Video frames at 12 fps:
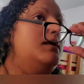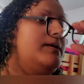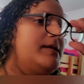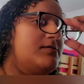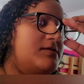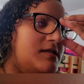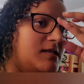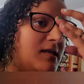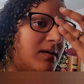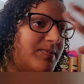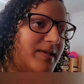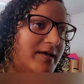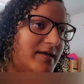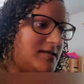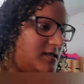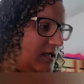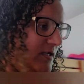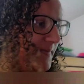You might as well just skip
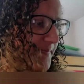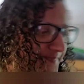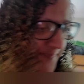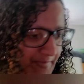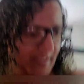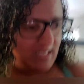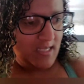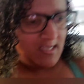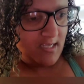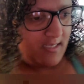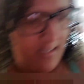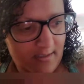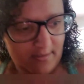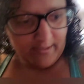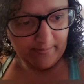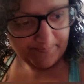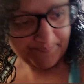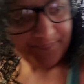lunch. All
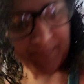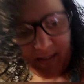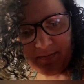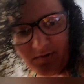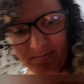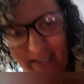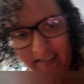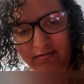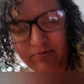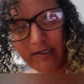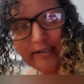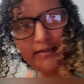right, I'm going back to work